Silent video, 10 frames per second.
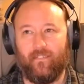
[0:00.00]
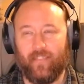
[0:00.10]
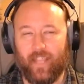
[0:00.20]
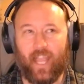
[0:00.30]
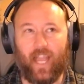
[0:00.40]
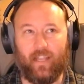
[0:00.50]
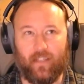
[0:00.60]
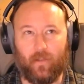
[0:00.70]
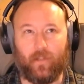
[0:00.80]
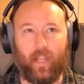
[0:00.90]
Yeah.
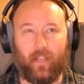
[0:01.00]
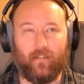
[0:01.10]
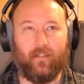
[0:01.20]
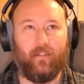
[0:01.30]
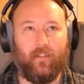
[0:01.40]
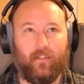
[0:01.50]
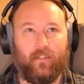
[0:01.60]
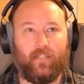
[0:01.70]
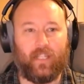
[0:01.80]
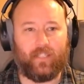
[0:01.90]
Okay.
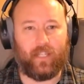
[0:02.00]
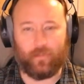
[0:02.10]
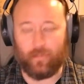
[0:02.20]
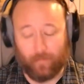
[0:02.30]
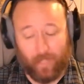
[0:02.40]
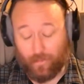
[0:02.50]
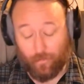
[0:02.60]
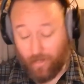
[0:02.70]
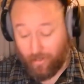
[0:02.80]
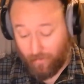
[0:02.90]
That's
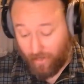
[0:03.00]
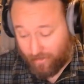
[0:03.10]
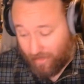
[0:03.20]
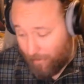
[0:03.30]
great advice.